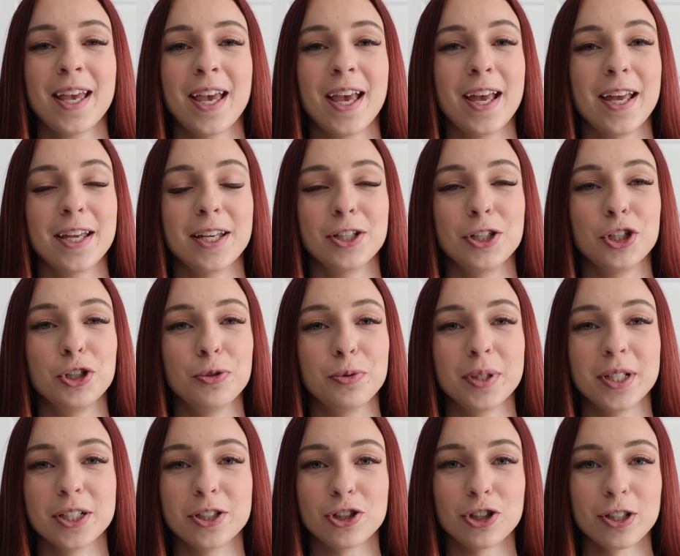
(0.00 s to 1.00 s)
and you
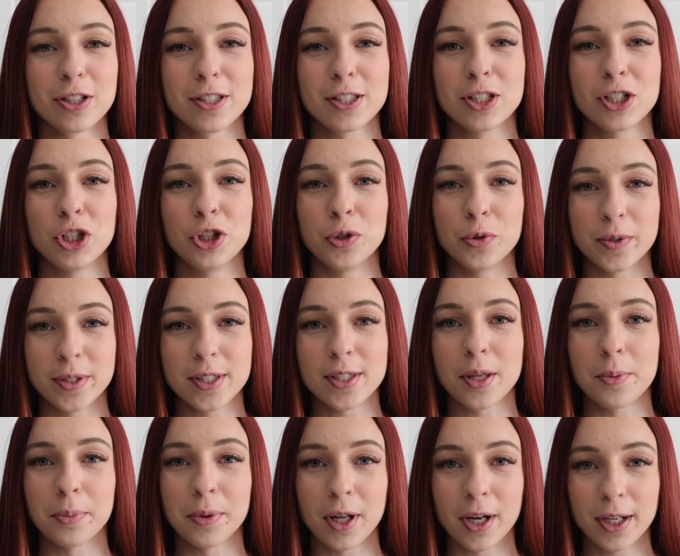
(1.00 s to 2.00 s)
can just use the
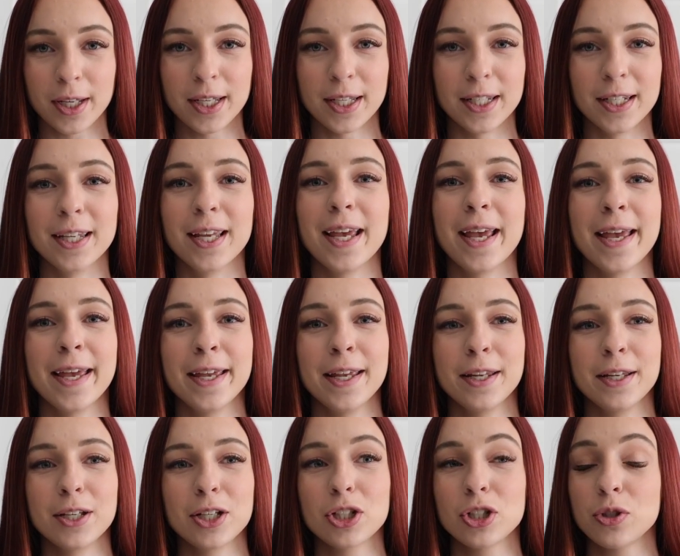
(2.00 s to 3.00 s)
plugin
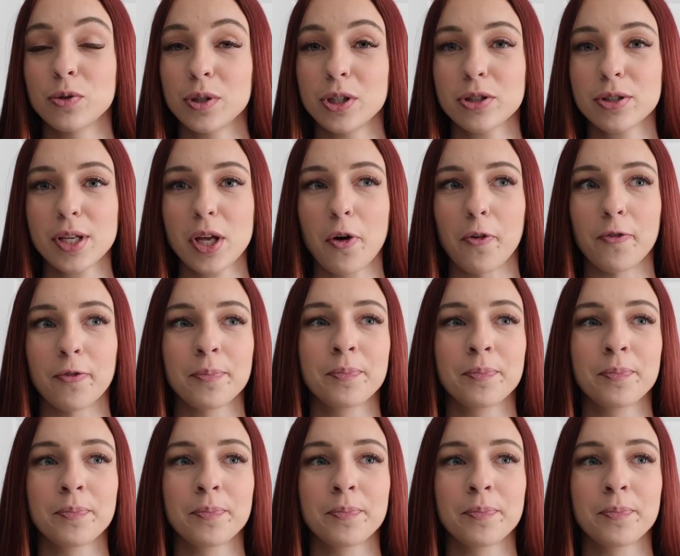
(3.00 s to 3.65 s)
and do it yourself.